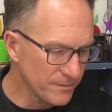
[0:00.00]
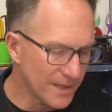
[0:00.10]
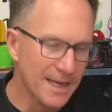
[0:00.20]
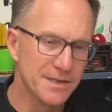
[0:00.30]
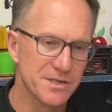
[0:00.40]

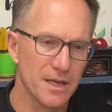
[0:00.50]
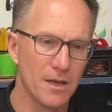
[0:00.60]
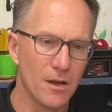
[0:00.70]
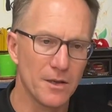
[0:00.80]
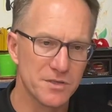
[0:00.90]
that is
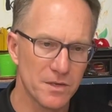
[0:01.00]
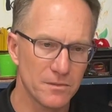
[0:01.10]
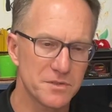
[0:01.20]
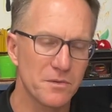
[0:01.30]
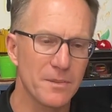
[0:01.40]

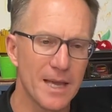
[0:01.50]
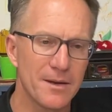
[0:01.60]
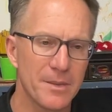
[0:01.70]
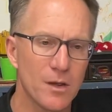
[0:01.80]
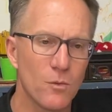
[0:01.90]
also, we've got
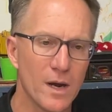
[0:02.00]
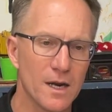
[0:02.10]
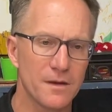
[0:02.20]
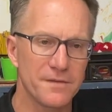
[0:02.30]
to be aware